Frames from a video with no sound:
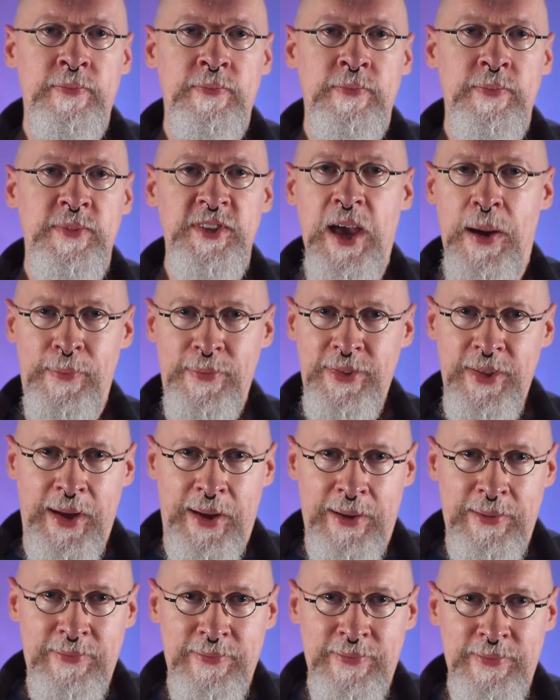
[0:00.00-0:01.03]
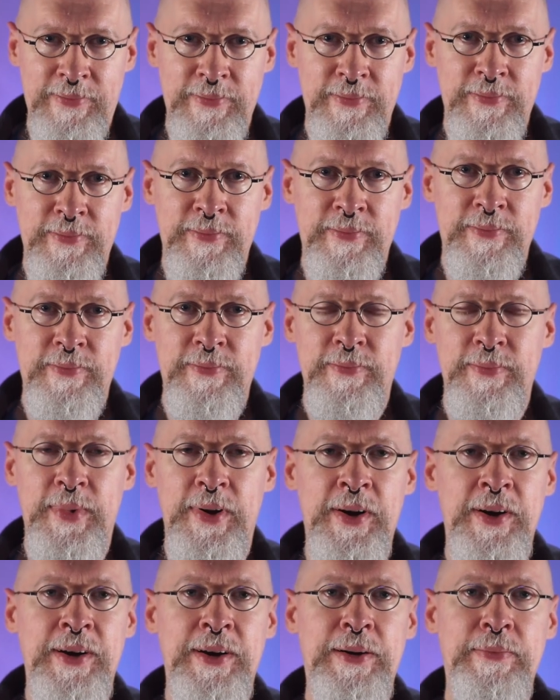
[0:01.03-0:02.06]
Something
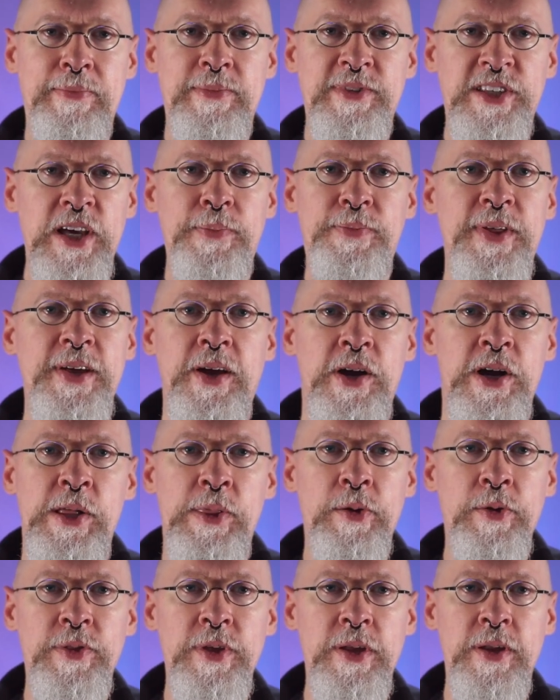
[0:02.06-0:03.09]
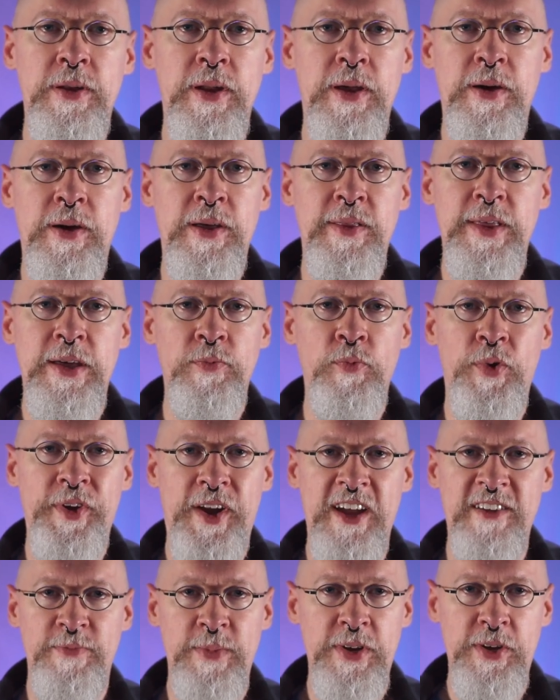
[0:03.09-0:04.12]
um, something other than uh, than what
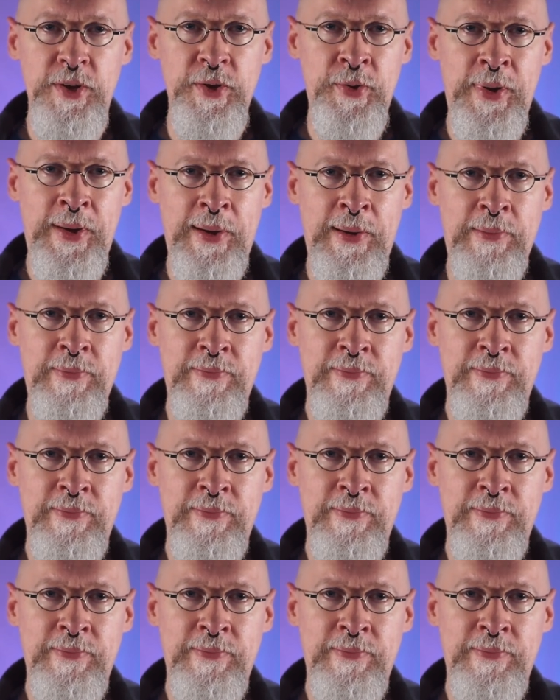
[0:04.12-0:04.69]
I've been doing.